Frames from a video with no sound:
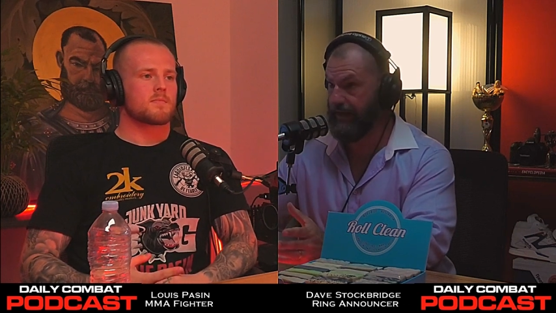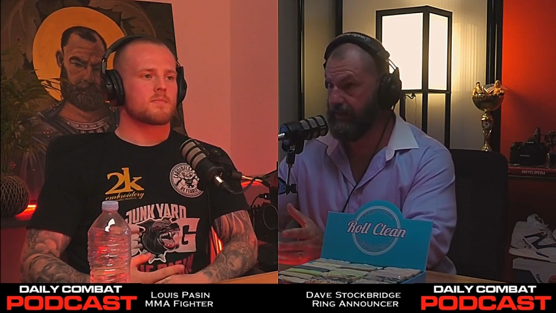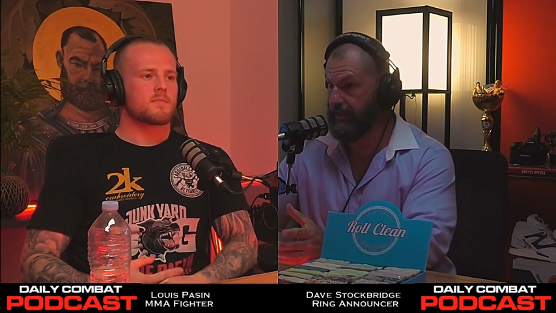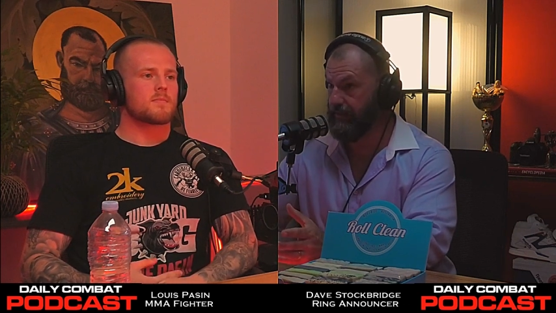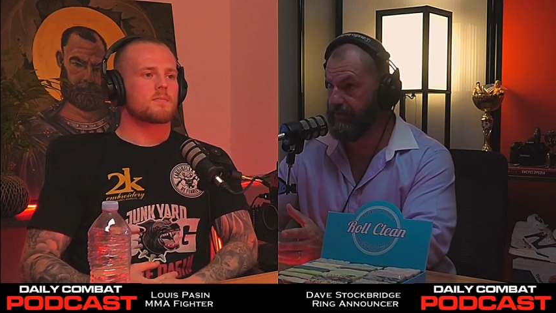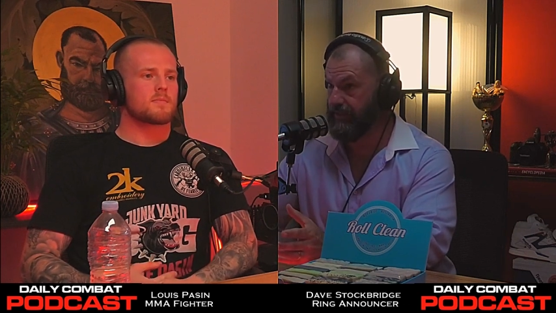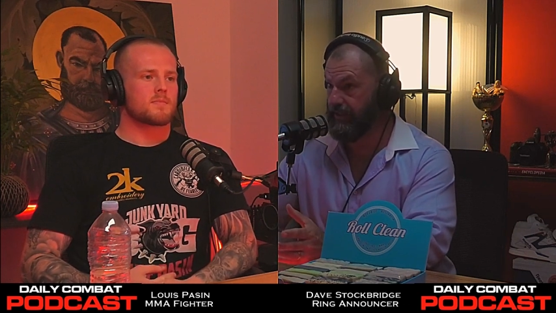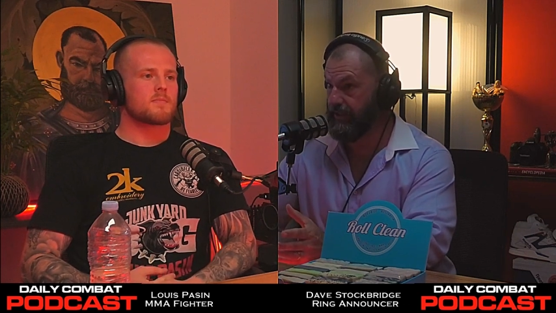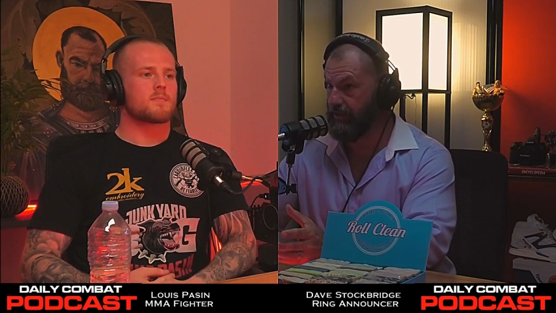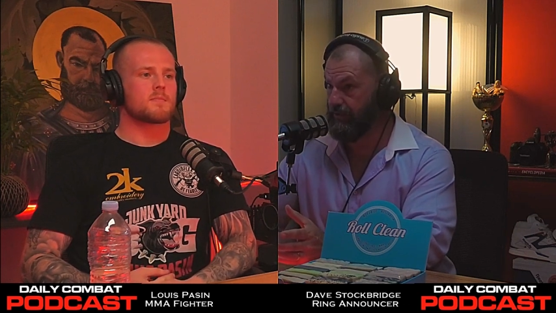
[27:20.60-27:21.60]
Speaker 1: athlete in
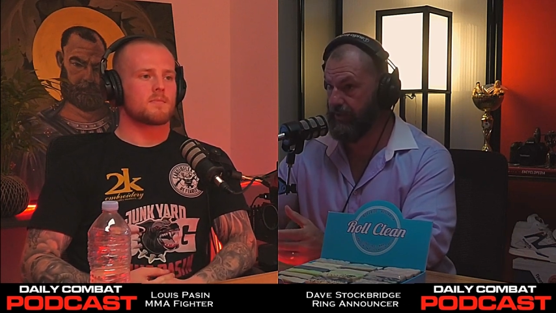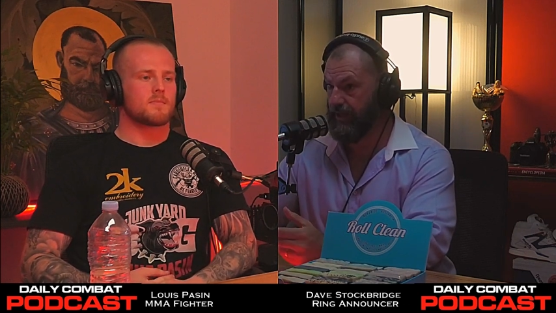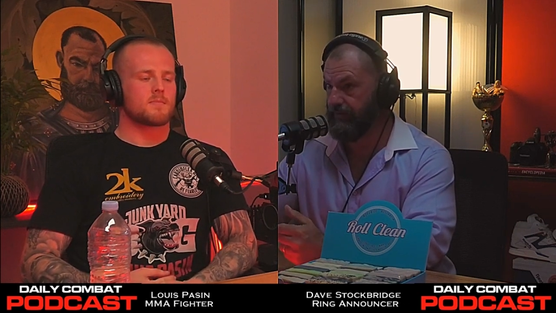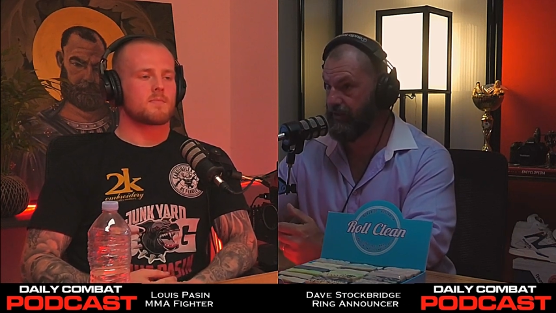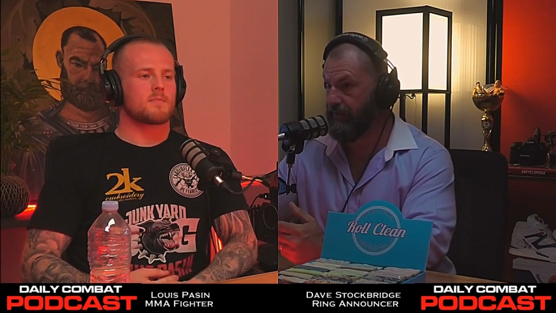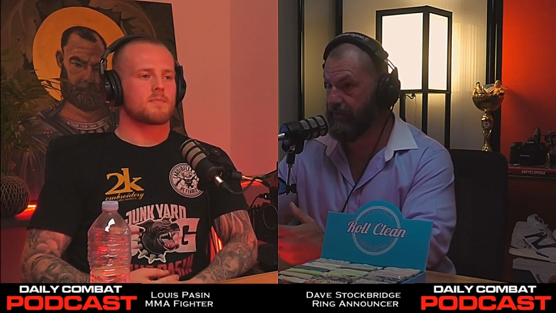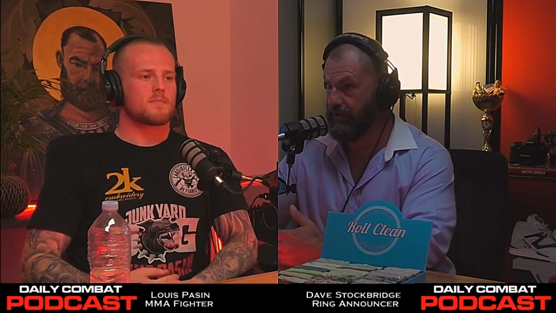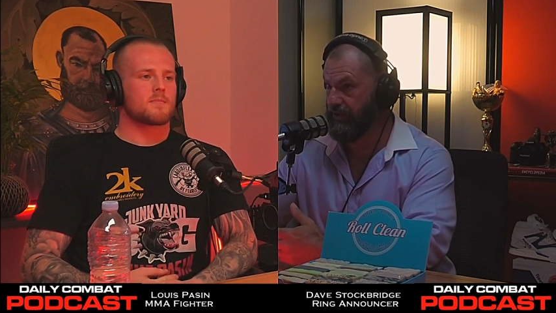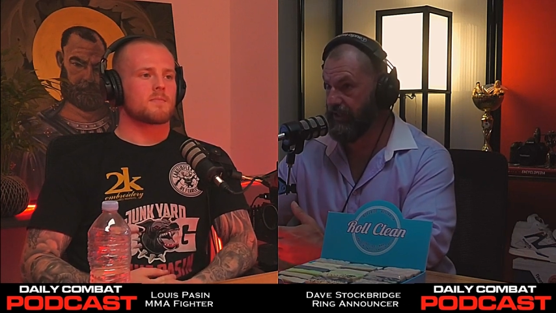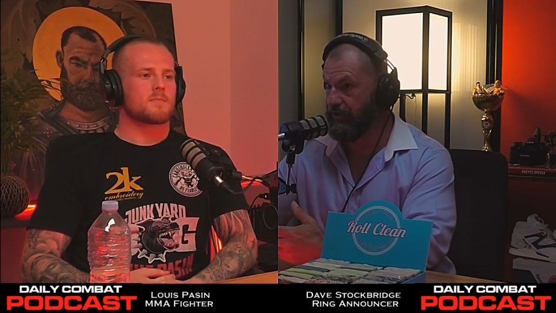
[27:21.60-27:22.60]
particular, would have so
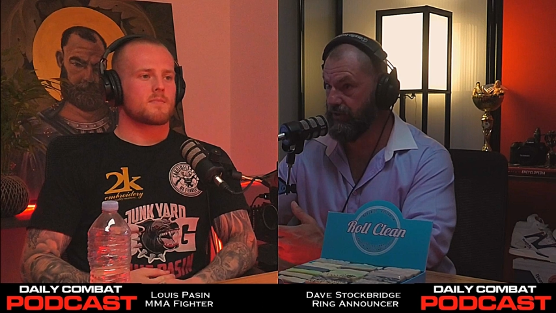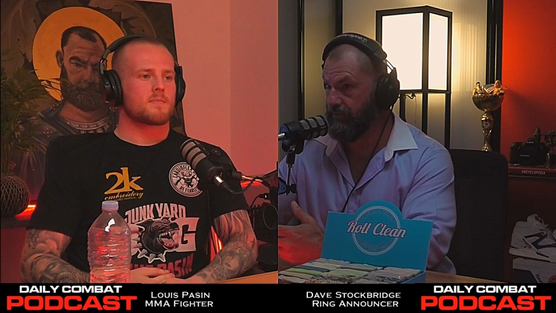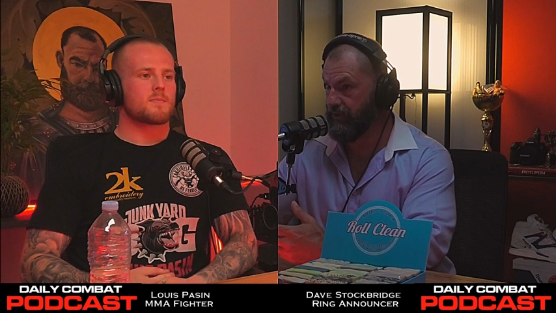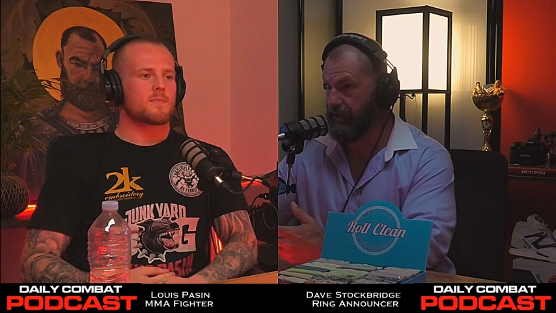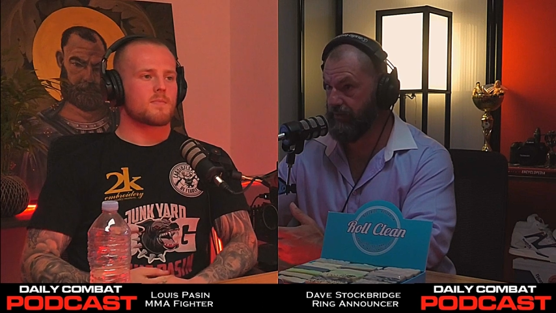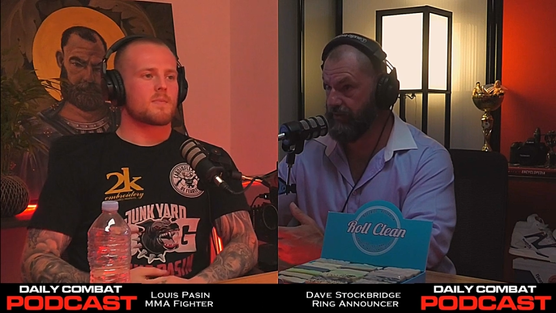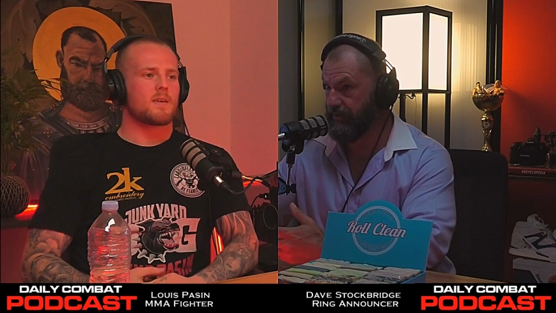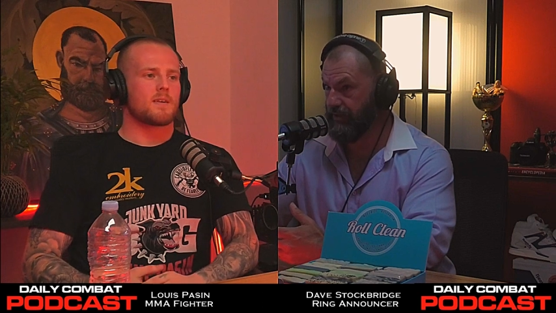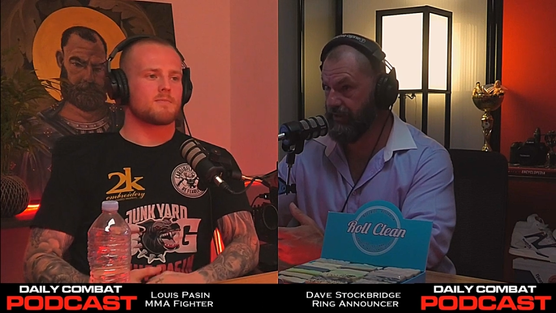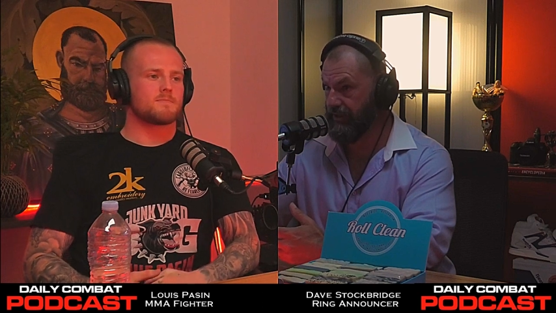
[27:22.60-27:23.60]
much attention. So
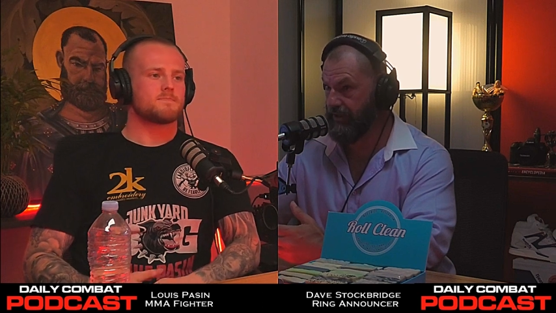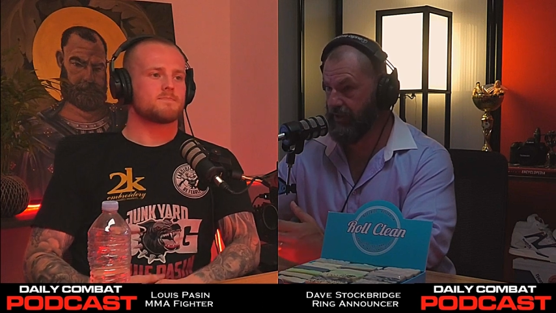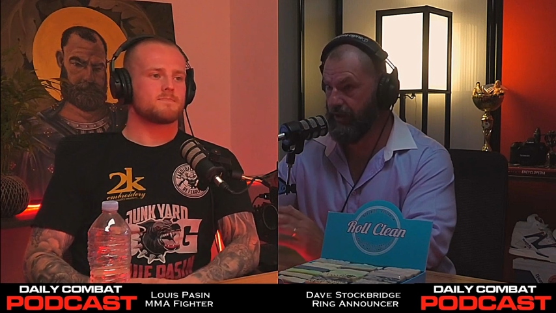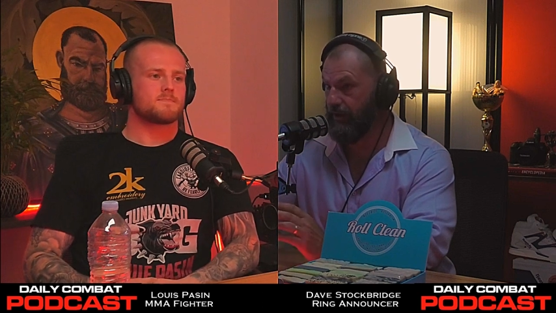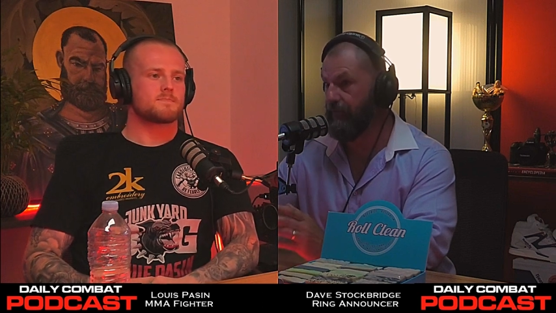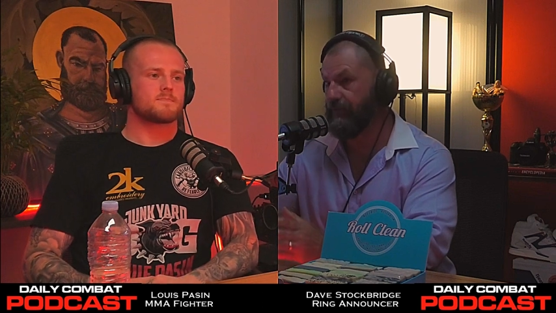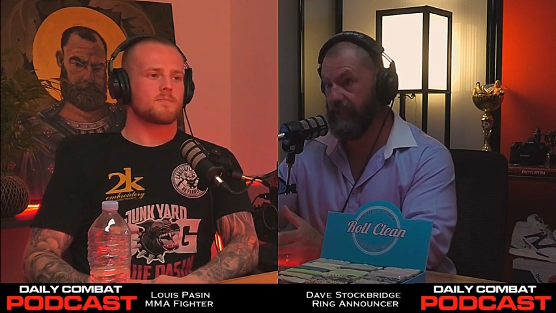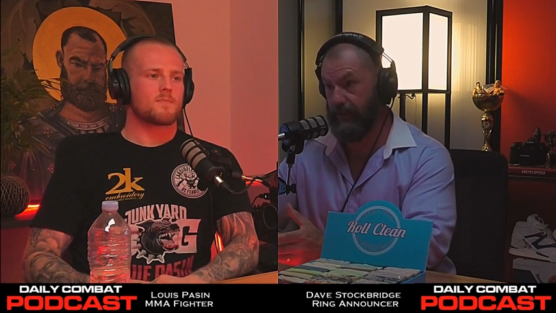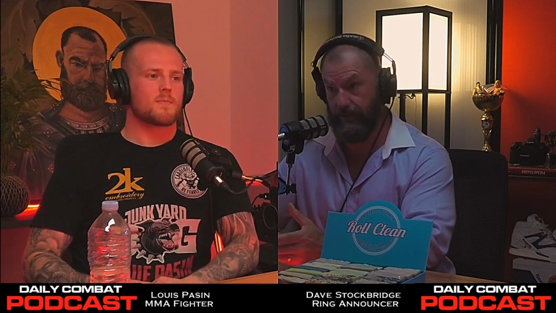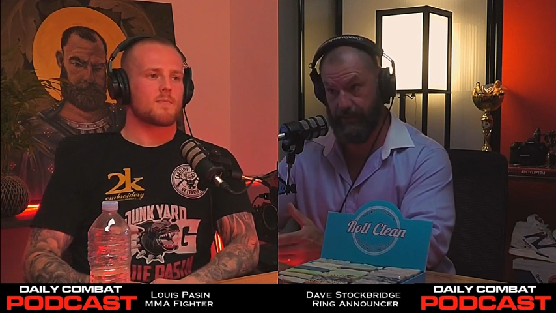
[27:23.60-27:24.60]
it's a
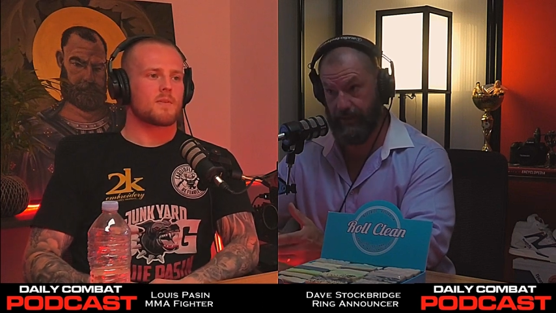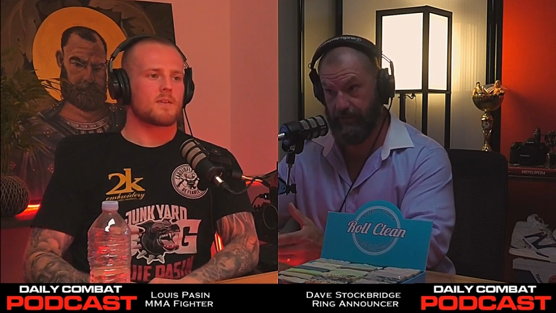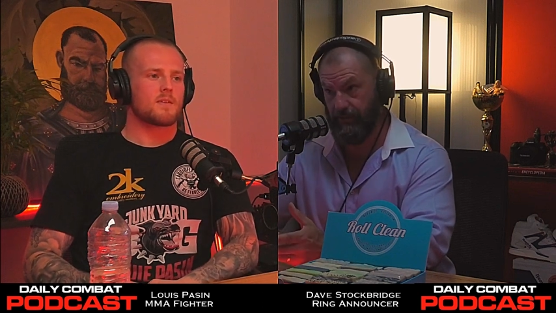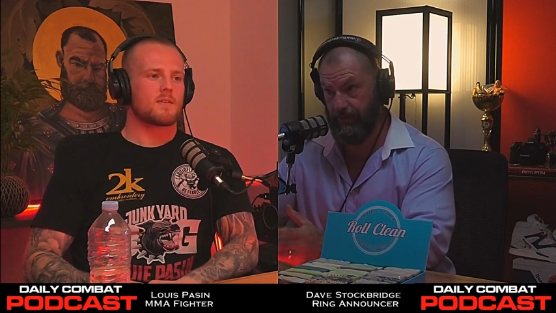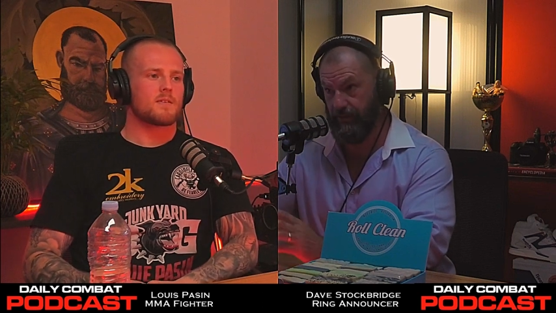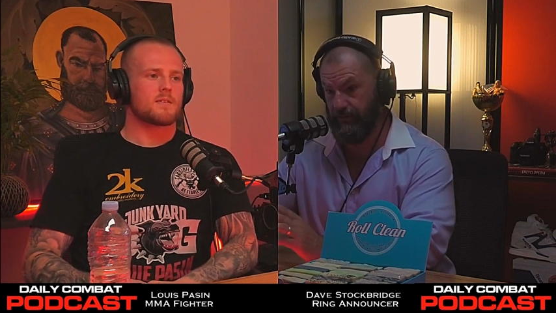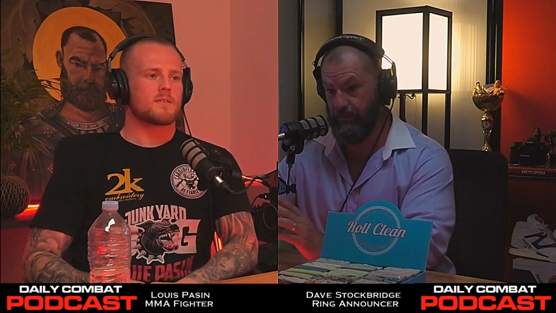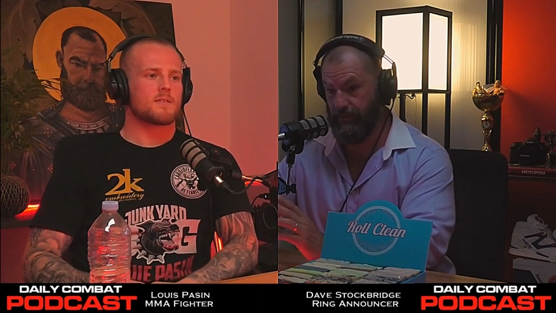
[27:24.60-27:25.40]
obviously there's it's